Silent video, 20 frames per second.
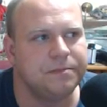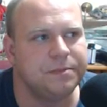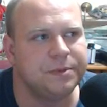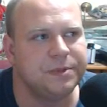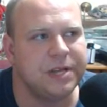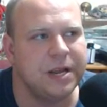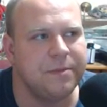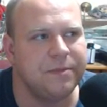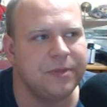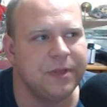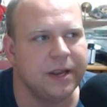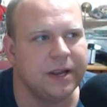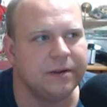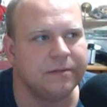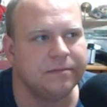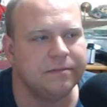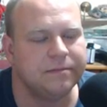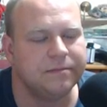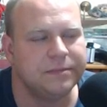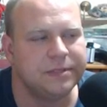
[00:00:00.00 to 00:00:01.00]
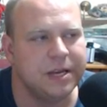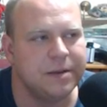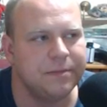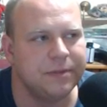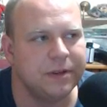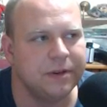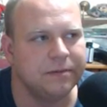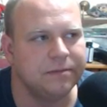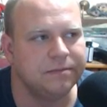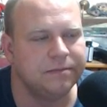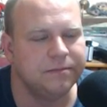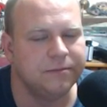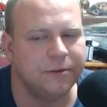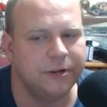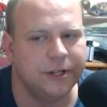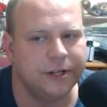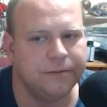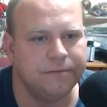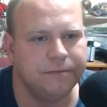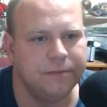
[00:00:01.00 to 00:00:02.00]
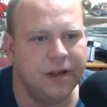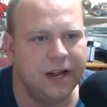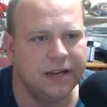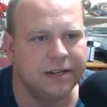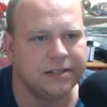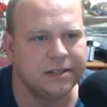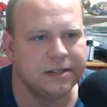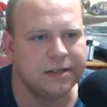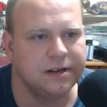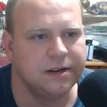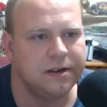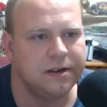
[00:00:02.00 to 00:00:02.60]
Same thing, really, honestly.